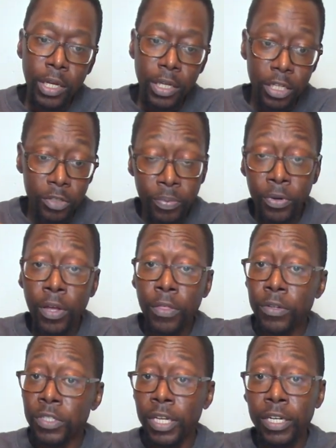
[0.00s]
his
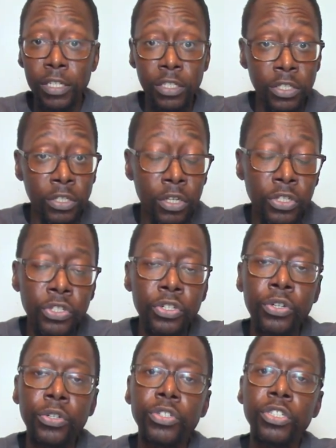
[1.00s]
brothers and his
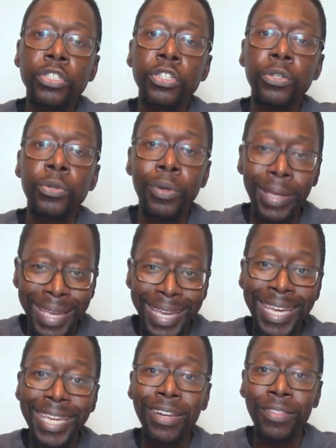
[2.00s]
sisters to
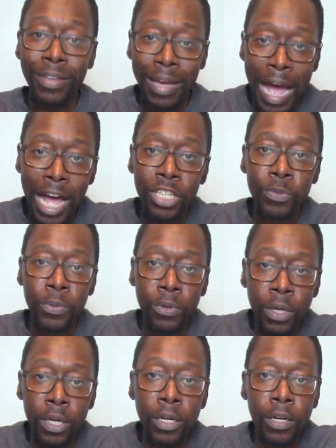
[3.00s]
heed the
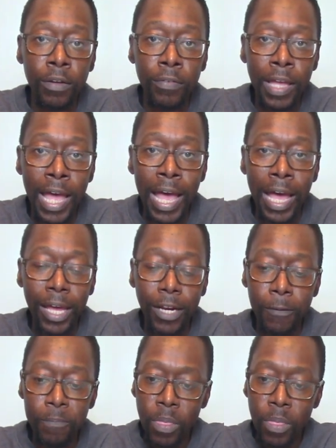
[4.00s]
gospel of God.